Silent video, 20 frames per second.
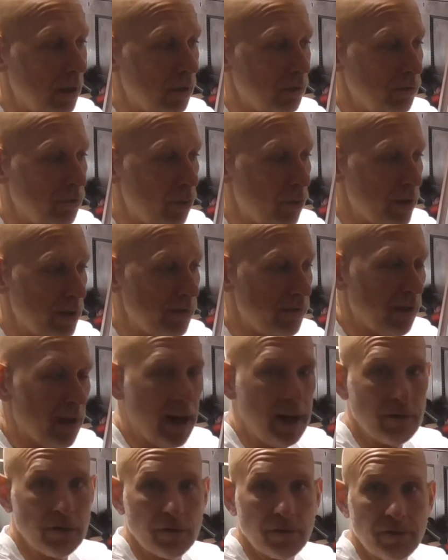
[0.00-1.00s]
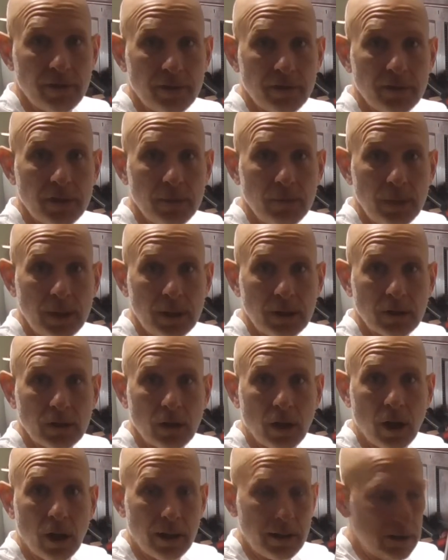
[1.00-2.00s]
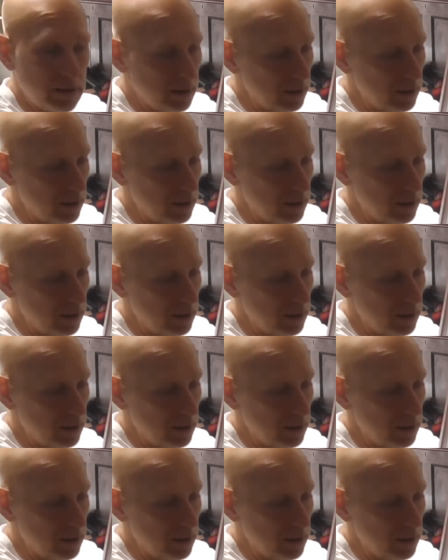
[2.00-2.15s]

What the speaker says: 45 or 50 meter line.